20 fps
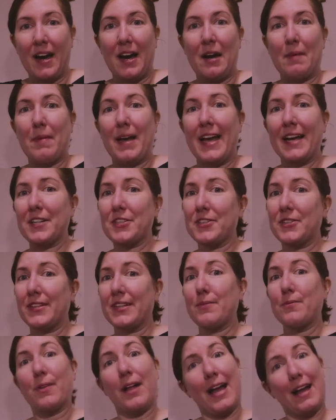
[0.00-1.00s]
I
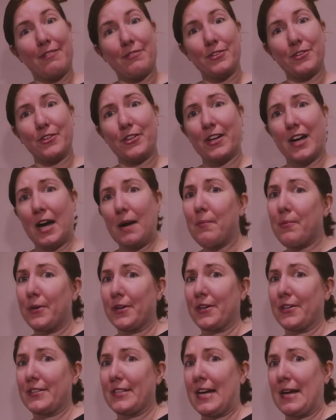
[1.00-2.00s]
actually will have to look up
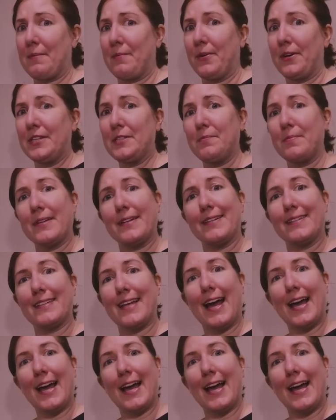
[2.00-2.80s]
what her time was because